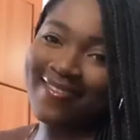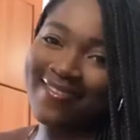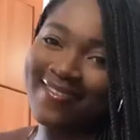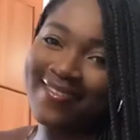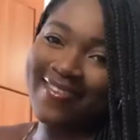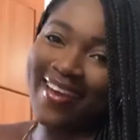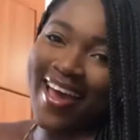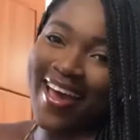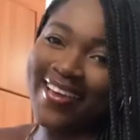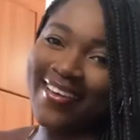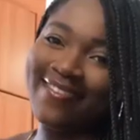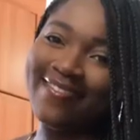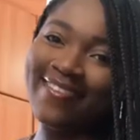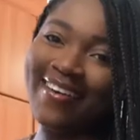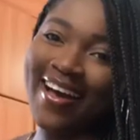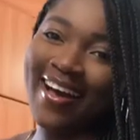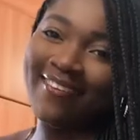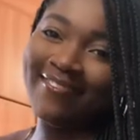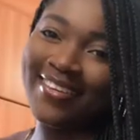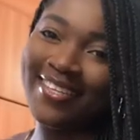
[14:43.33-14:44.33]
crap. You know
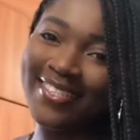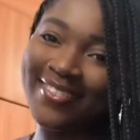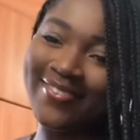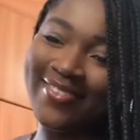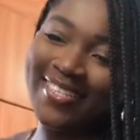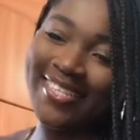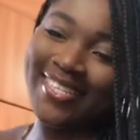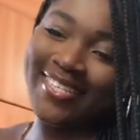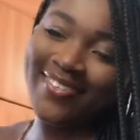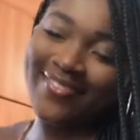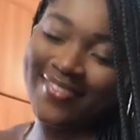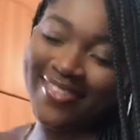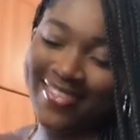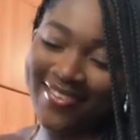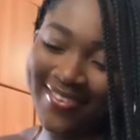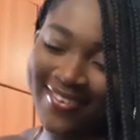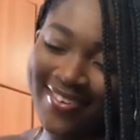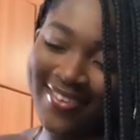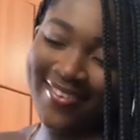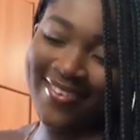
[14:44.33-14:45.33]
how we do it, you know, you
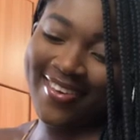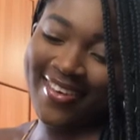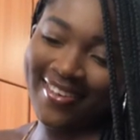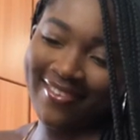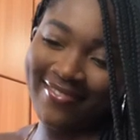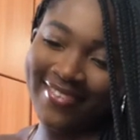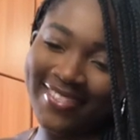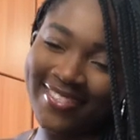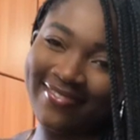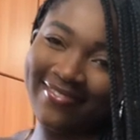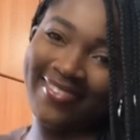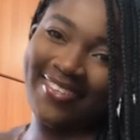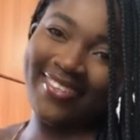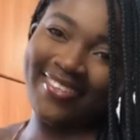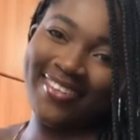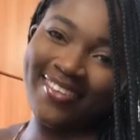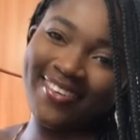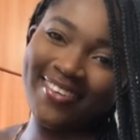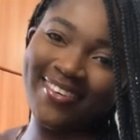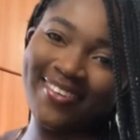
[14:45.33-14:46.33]
know, you know how we do it, you
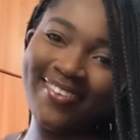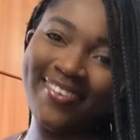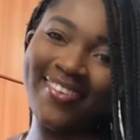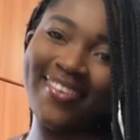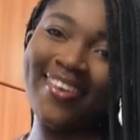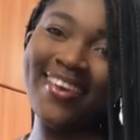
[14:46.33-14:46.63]
know, you know.